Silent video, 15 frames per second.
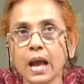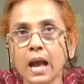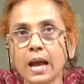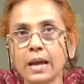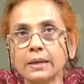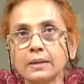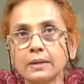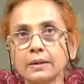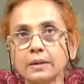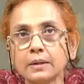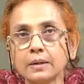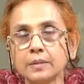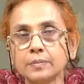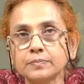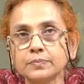and
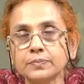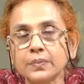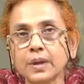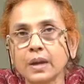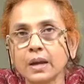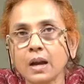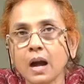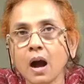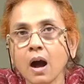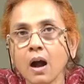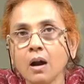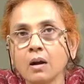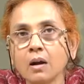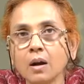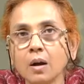uh, there
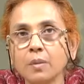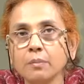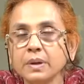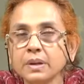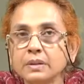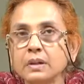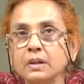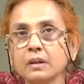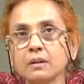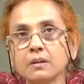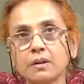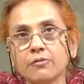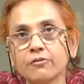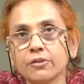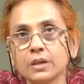are mythical
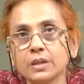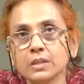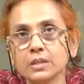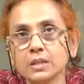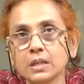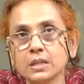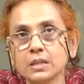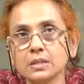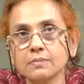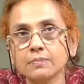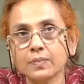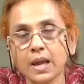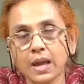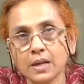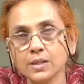references
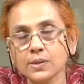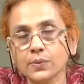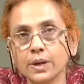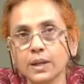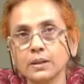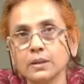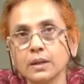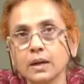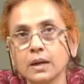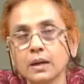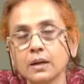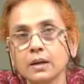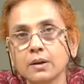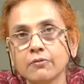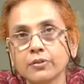as well there
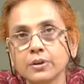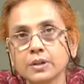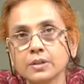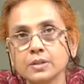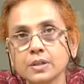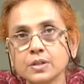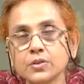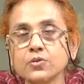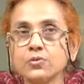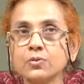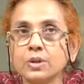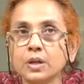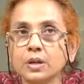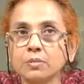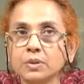are references to
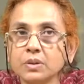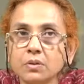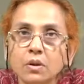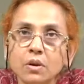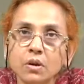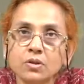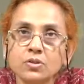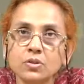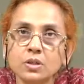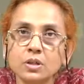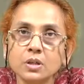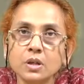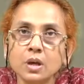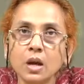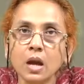greek
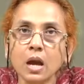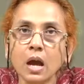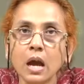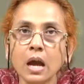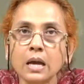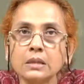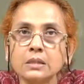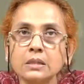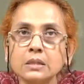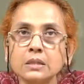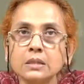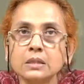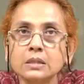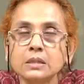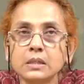mythology as
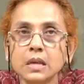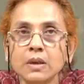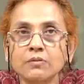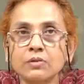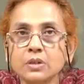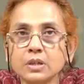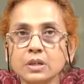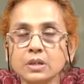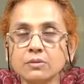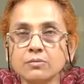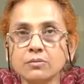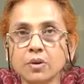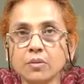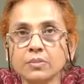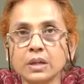it is evident
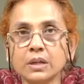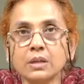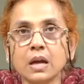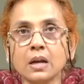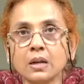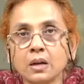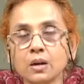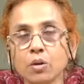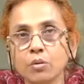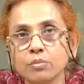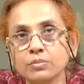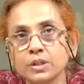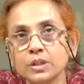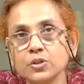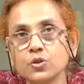from the title
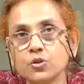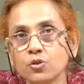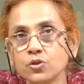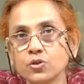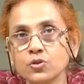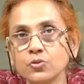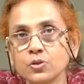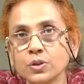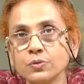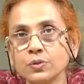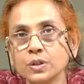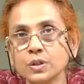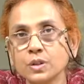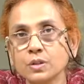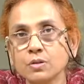of the short story
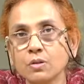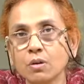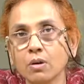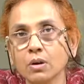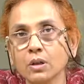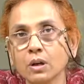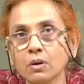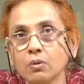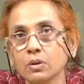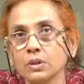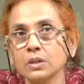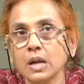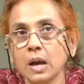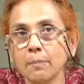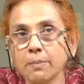which is called the
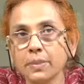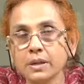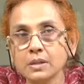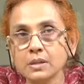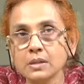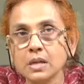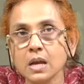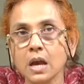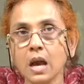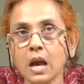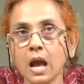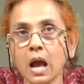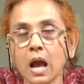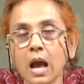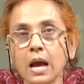golden apples
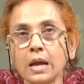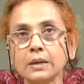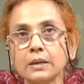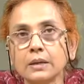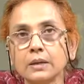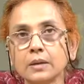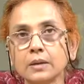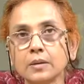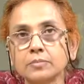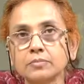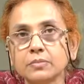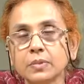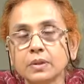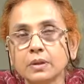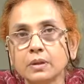and
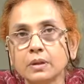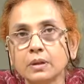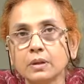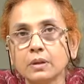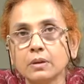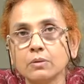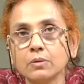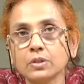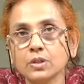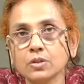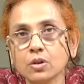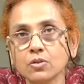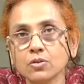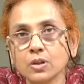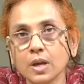um, uh, which
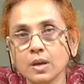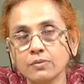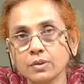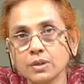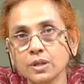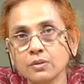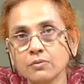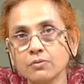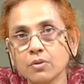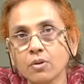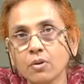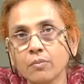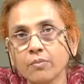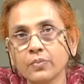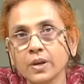is also evident
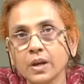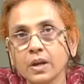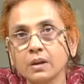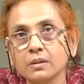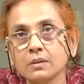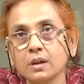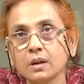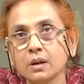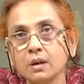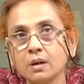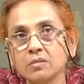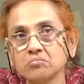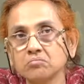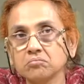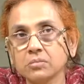from the
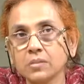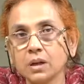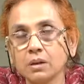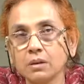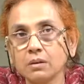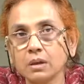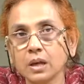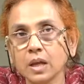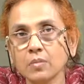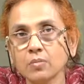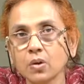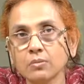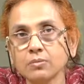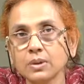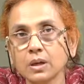uh,
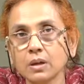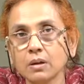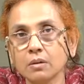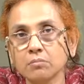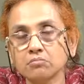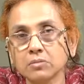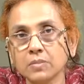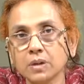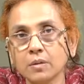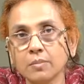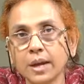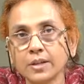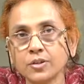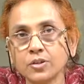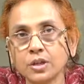name of the
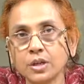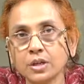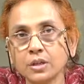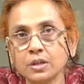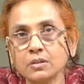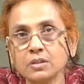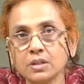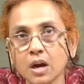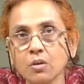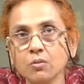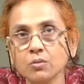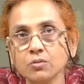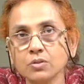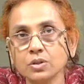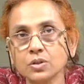imaginary
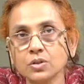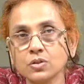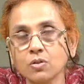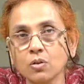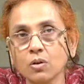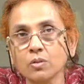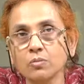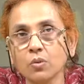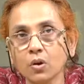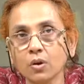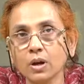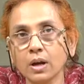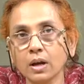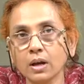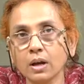town which is called
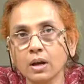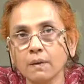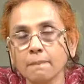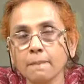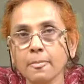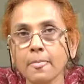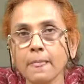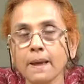Morgana